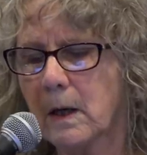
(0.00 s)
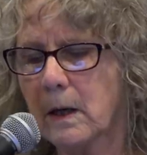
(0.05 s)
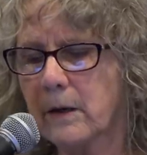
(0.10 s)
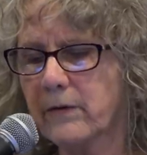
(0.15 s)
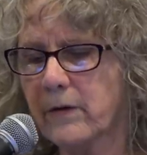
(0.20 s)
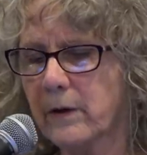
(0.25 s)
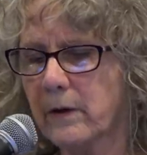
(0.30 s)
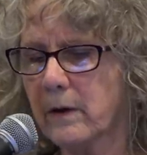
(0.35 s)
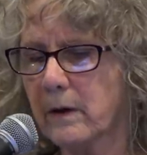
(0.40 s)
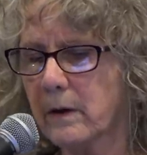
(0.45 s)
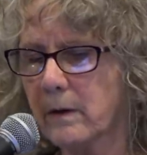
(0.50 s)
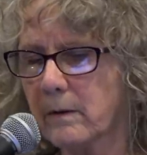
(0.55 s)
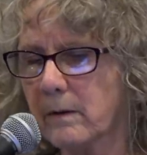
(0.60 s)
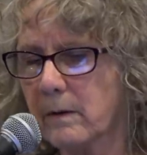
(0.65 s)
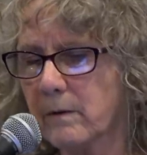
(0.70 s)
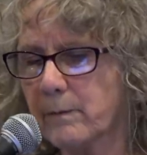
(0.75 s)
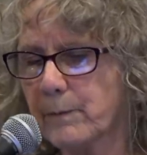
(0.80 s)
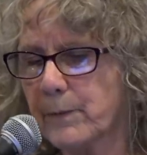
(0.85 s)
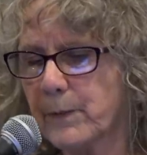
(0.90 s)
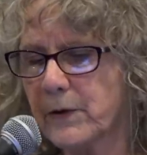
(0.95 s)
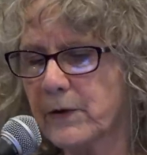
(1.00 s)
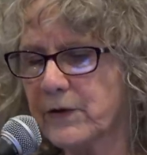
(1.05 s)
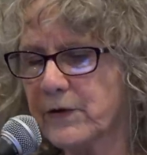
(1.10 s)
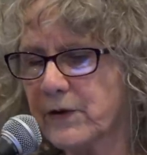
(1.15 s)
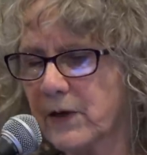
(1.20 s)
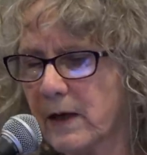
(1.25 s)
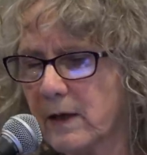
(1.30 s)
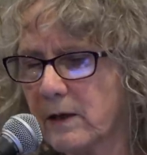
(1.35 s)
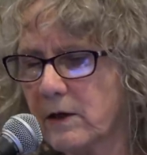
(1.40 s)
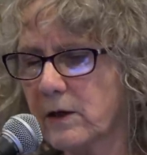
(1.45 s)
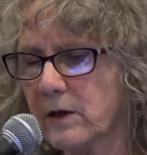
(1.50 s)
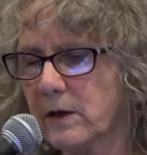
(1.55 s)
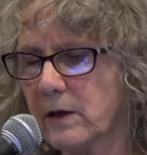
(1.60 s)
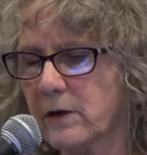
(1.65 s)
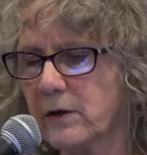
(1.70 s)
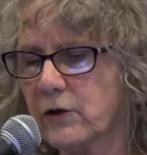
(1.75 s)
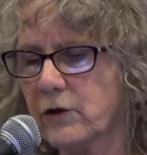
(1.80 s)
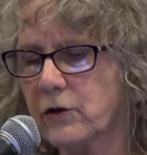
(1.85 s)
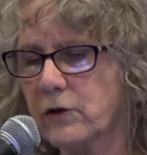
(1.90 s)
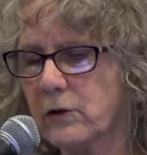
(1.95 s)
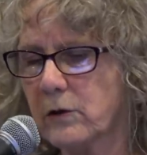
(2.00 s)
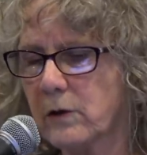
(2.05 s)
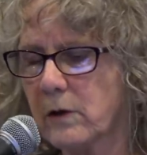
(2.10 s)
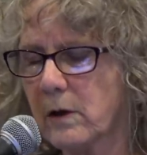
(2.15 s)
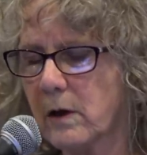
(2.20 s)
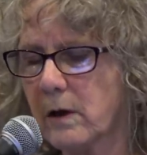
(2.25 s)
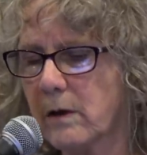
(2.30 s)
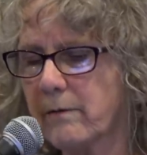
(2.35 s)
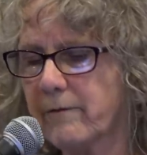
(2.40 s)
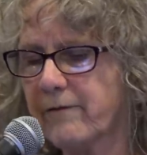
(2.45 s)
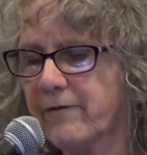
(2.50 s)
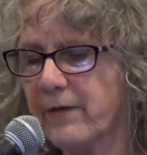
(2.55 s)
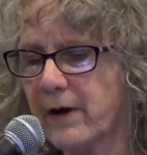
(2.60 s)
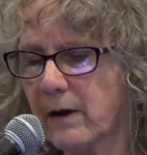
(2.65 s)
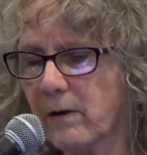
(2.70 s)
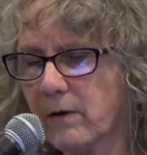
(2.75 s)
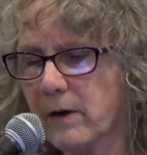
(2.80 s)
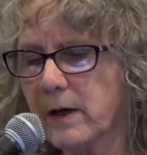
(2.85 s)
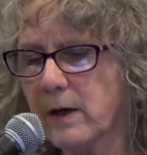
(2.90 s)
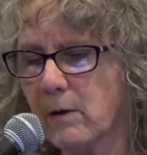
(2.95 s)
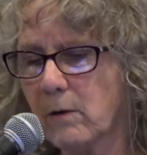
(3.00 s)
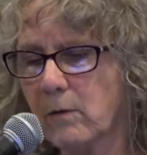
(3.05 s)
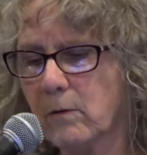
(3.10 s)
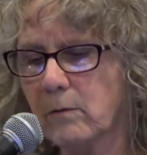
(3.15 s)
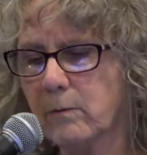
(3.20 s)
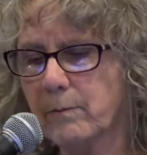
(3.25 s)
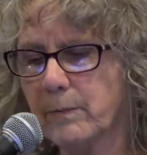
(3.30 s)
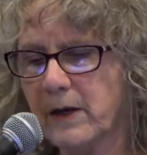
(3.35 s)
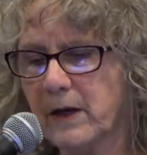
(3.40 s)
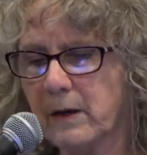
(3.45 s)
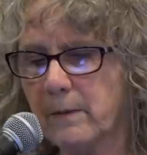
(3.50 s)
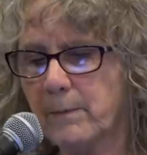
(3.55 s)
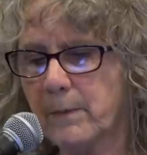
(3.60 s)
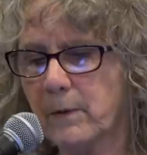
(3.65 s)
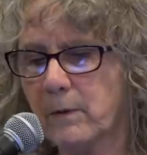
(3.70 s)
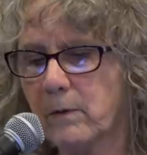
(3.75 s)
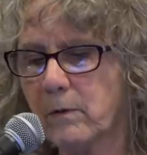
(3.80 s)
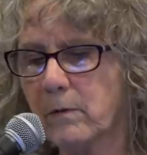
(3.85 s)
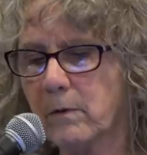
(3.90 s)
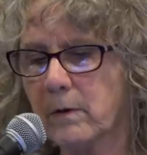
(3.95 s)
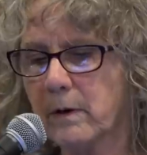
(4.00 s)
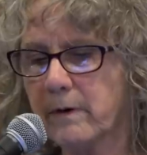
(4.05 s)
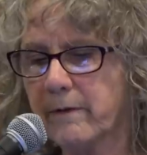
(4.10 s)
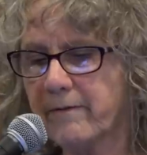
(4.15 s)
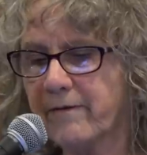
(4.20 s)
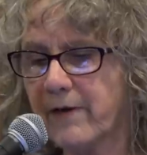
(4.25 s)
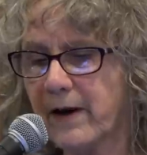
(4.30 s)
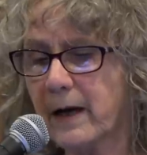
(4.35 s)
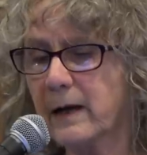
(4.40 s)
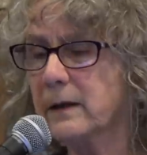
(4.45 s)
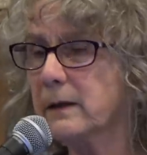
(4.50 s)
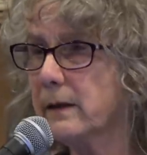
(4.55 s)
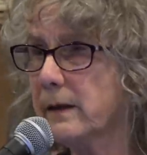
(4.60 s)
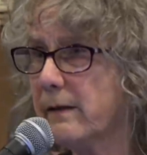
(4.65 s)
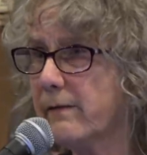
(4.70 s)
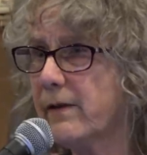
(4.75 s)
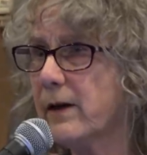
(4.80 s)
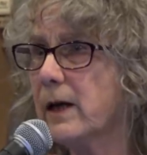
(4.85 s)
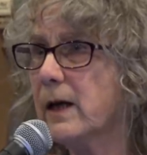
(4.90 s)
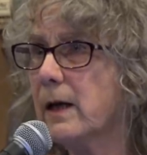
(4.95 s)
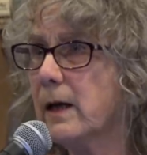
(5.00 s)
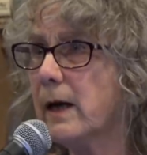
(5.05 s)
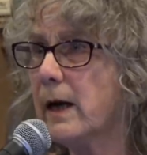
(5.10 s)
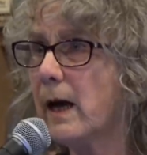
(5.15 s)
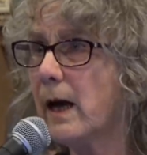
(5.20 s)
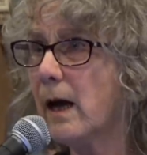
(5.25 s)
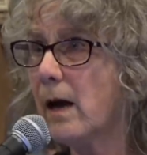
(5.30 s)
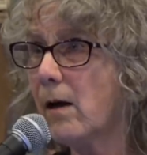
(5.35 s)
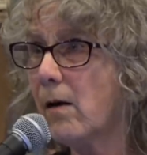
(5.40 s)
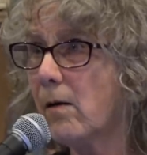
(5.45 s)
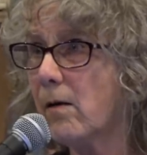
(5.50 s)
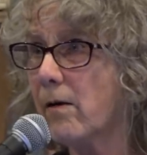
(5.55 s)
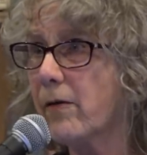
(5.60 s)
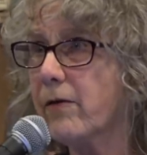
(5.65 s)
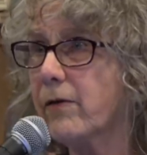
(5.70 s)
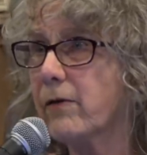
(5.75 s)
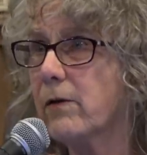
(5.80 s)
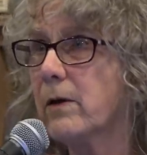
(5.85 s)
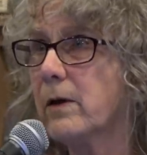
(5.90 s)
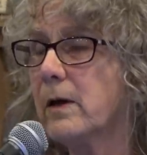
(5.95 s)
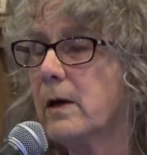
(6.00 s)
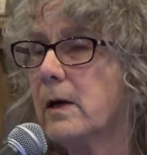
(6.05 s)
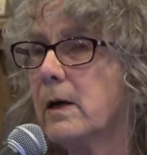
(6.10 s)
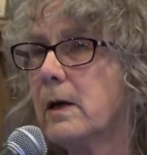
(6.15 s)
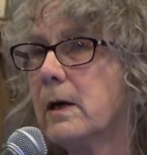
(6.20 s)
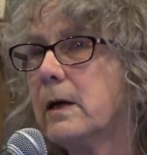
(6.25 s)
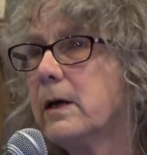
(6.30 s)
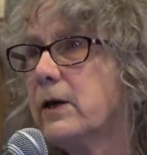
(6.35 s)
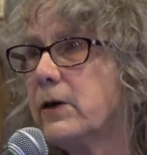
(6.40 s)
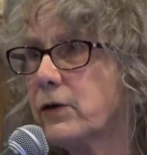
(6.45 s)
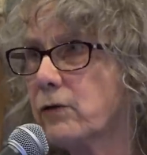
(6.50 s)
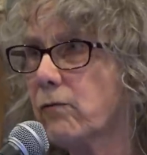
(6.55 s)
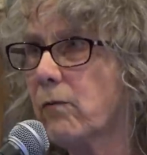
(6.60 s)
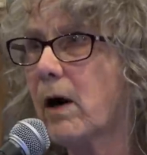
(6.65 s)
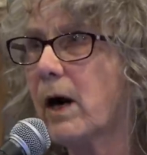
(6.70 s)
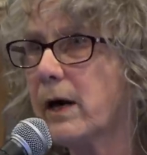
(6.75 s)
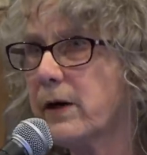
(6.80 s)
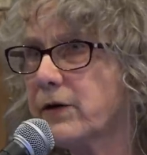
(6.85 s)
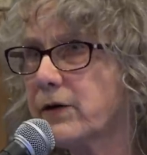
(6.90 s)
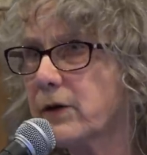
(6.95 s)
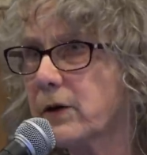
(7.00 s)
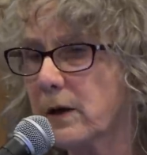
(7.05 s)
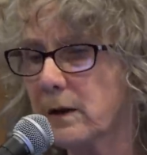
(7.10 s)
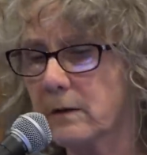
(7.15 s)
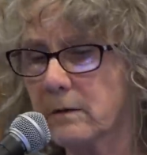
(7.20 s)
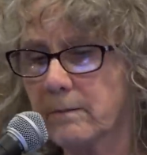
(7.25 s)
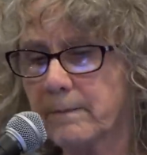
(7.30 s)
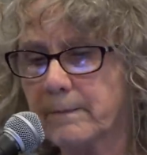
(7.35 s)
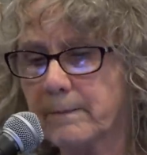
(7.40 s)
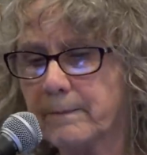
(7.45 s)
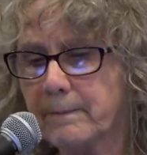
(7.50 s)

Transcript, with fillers: the percentage of very old people who are in fact living in health is rising.